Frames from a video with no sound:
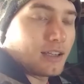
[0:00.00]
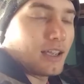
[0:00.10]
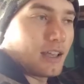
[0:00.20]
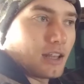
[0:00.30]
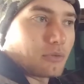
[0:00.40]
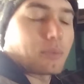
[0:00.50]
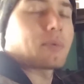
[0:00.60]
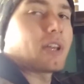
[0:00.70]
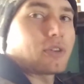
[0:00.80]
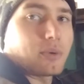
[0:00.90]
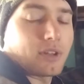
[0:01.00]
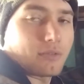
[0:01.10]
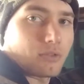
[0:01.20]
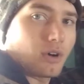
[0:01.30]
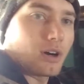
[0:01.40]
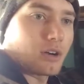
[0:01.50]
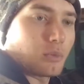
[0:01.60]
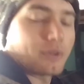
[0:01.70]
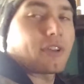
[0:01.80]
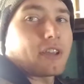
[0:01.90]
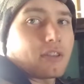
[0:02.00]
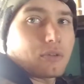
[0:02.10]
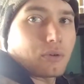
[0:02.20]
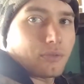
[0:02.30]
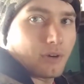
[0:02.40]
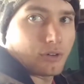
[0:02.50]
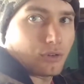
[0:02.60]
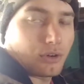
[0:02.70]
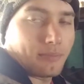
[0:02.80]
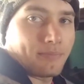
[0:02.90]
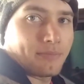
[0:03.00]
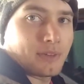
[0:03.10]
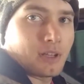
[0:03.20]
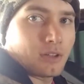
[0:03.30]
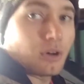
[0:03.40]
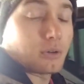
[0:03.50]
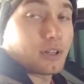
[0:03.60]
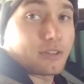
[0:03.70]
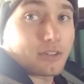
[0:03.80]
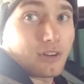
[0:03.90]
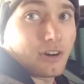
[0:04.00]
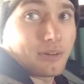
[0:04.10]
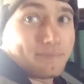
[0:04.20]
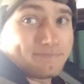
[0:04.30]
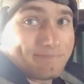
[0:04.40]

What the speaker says: and then replace whatever's wrong once I get the door functional. So let's get started.